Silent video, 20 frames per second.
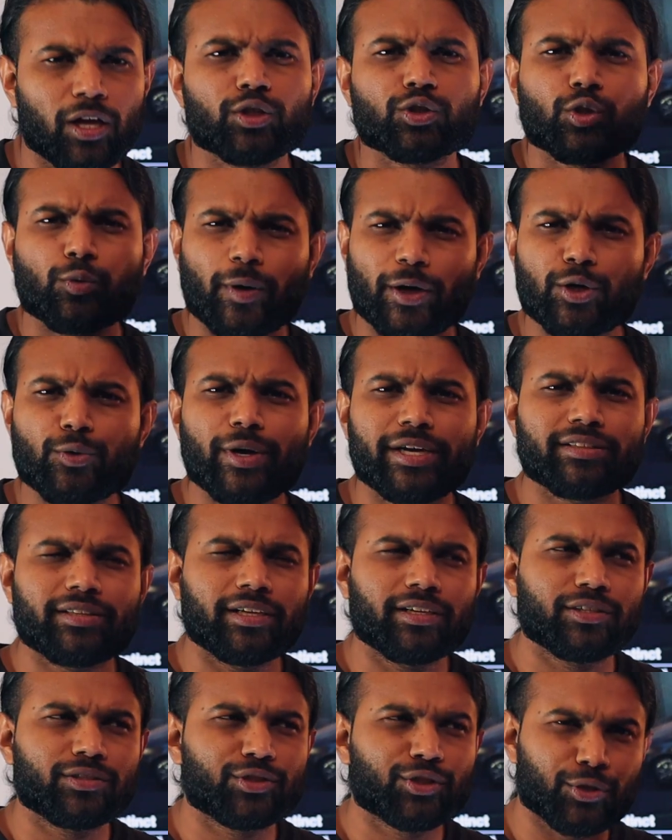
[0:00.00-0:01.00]
So what do I
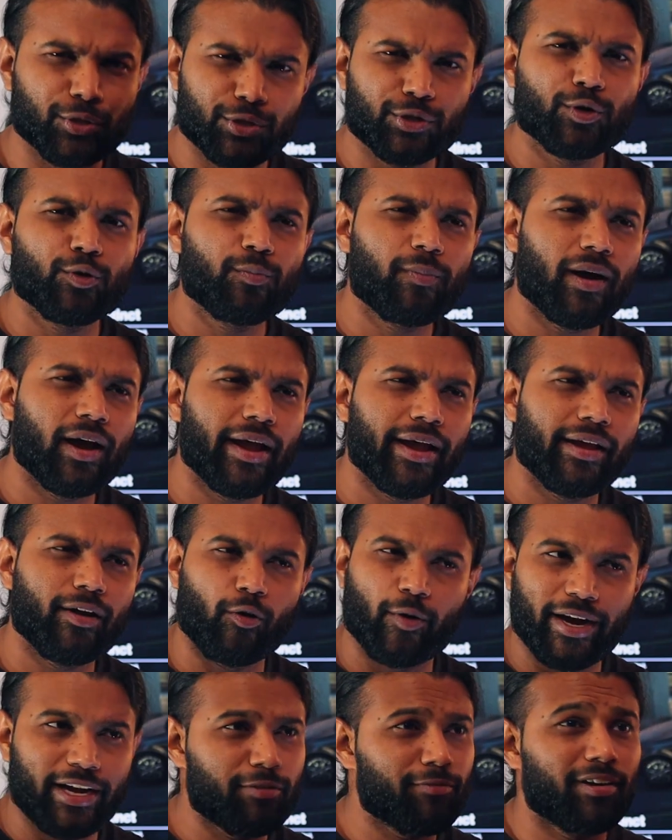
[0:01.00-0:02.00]
think? Should you buy
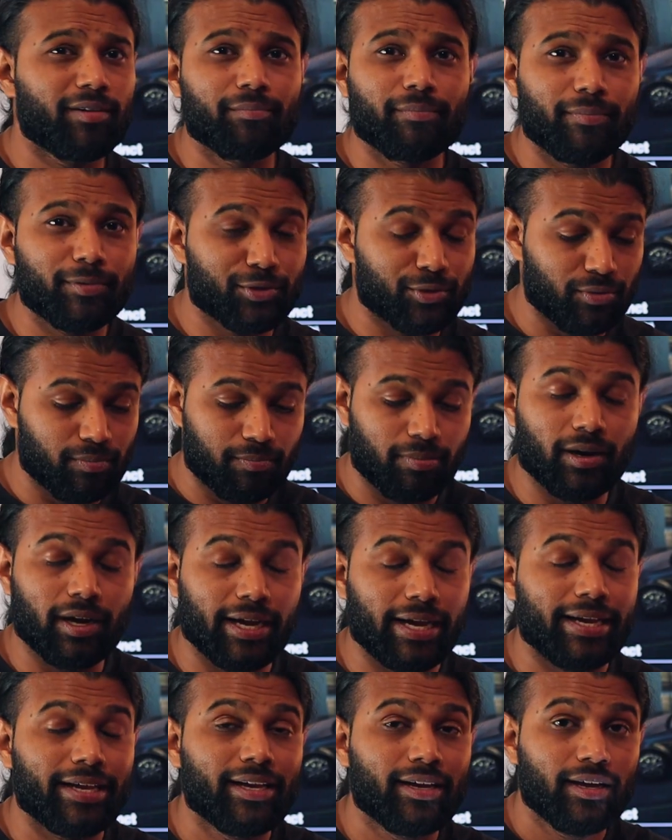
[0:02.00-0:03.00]
or anyone should
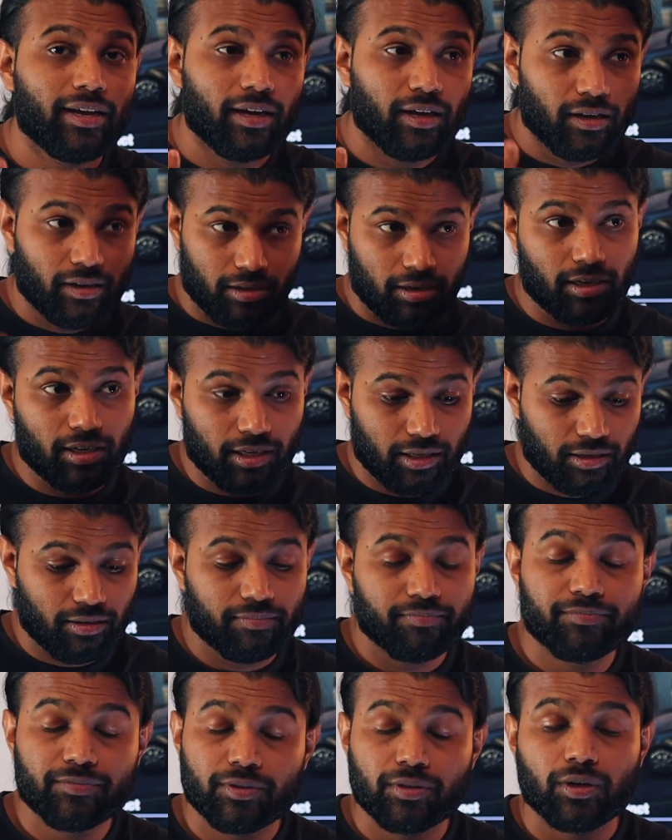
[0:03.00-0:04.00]
buy
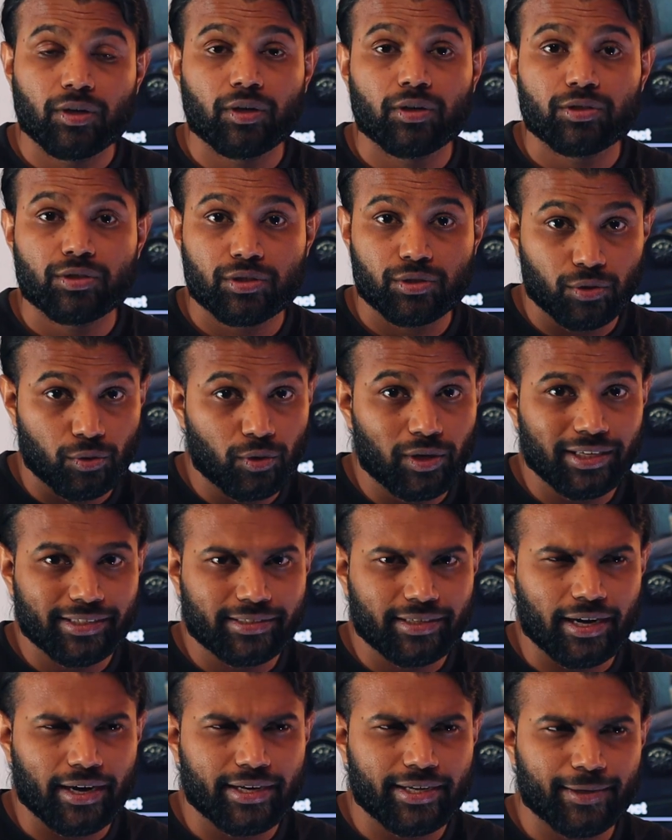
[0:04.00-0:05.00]
Google
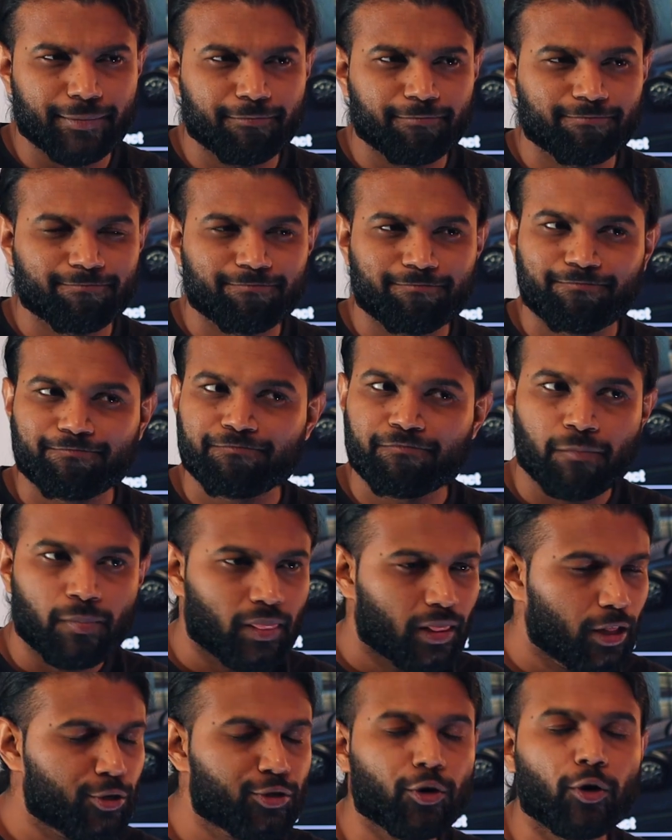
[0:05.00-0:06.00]
Stadia?
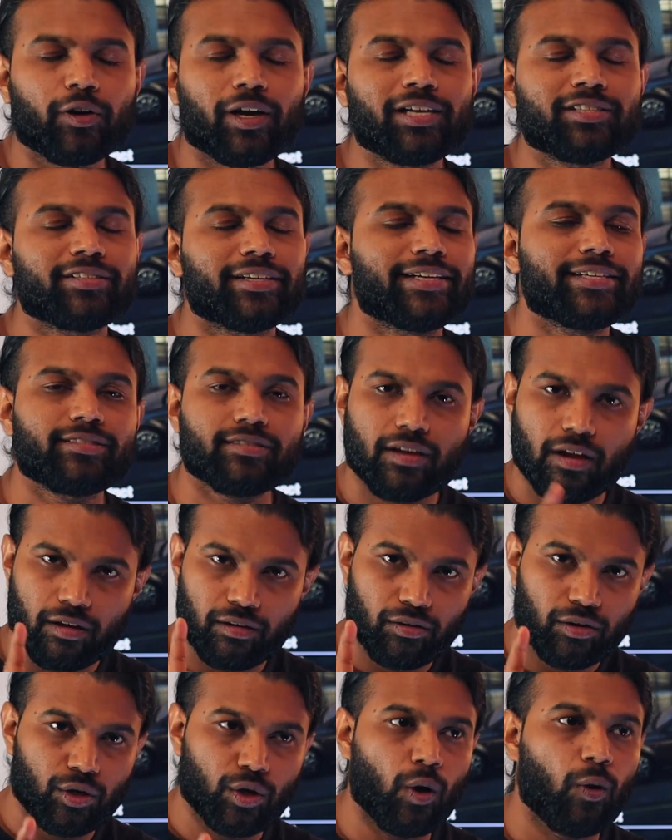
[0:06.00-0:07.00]
The short answer is
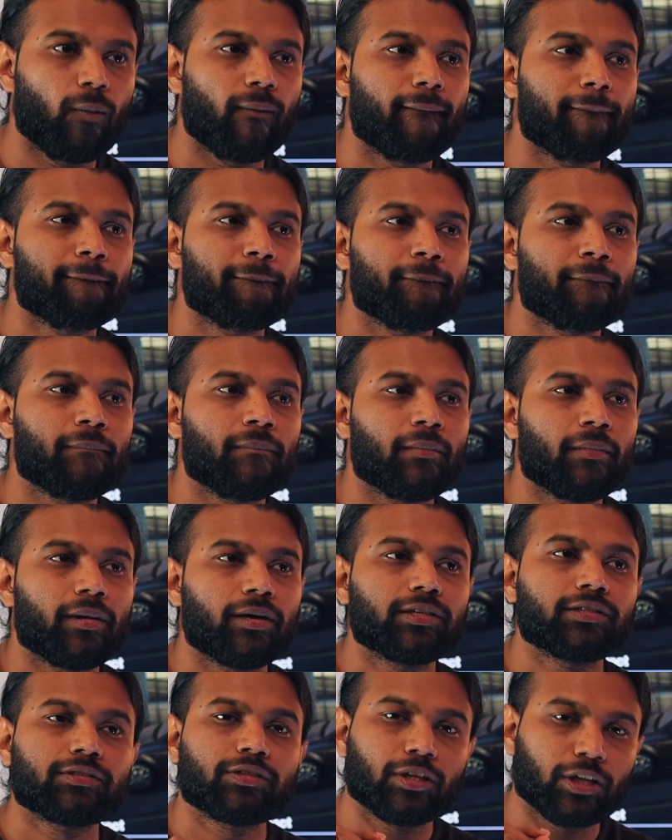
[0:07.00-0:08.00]
no.
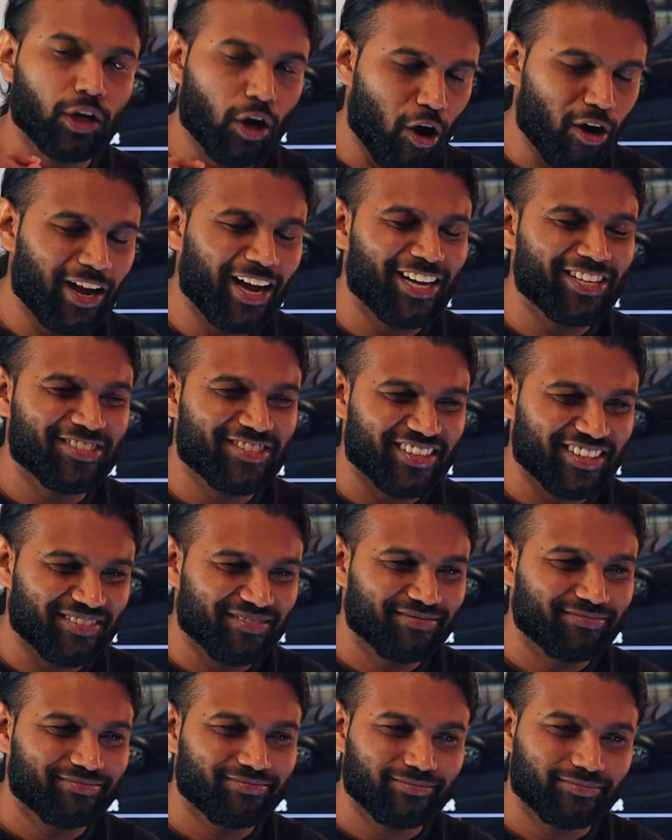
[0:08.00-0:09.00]
So the long answer,
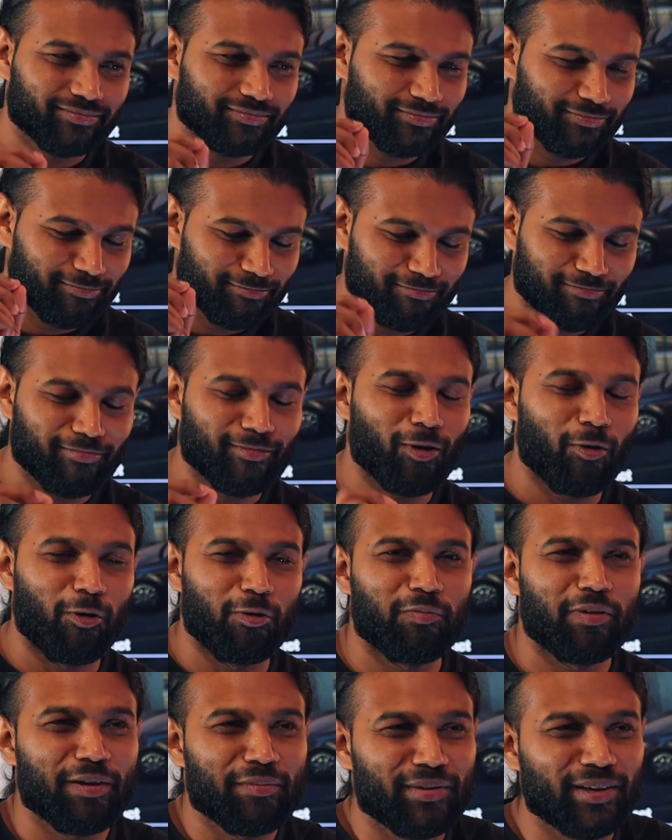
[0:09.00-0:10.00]

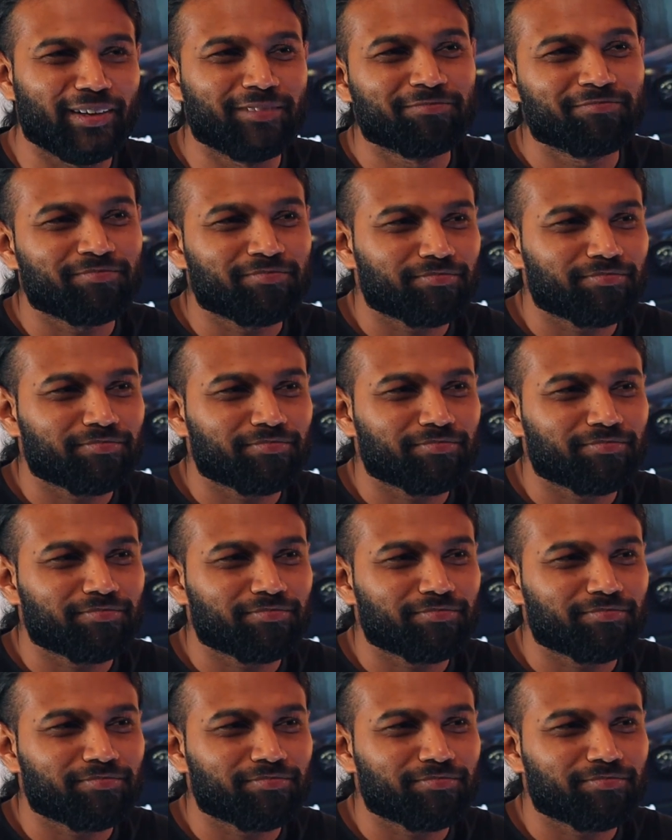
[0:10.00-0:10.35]
hold my beer.